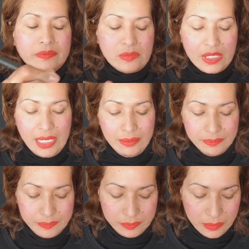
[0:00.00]
Okay,
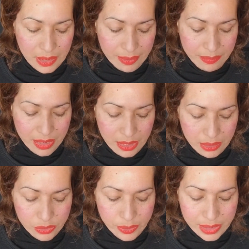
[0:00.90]
let
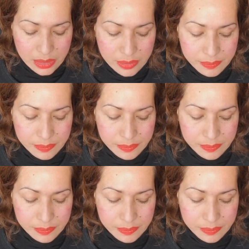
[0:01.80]
me do it.